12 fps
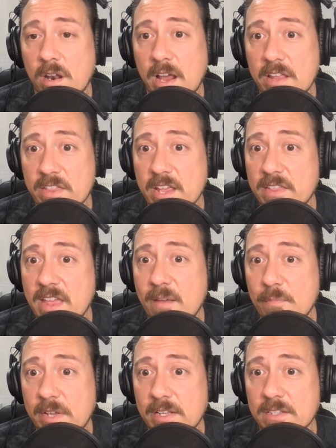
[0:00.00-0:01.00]
I think
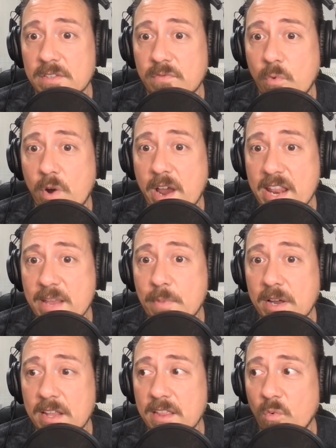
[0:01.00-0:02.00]
that means for
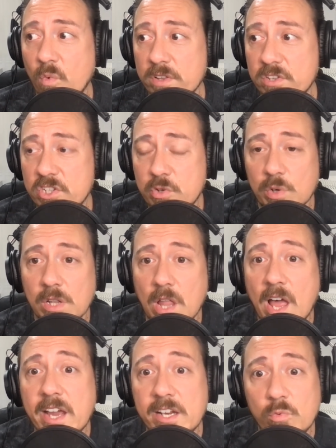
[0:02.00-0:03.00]
anybody that wants to
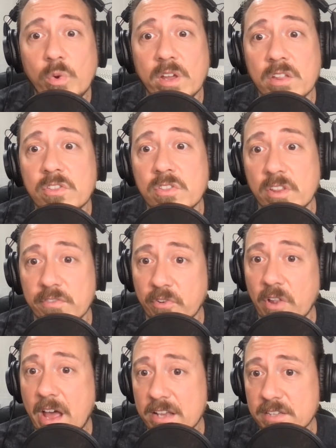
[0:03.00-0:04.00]
align with the
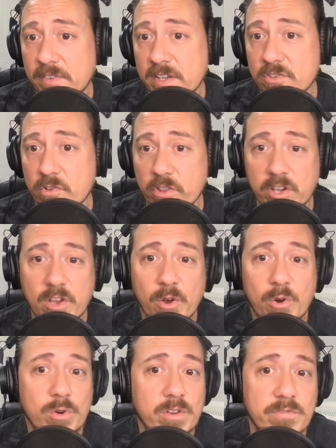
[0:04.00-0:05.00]
philosophies or the
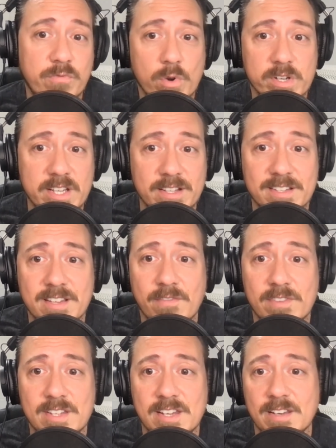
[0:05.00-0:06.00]
code of
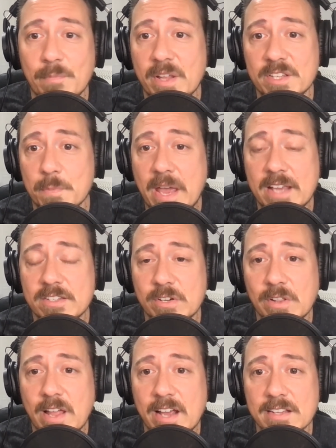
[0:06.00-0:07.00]
1417 Men's
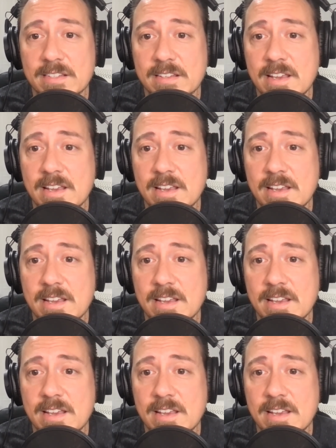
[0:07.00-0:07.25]
Masterclass.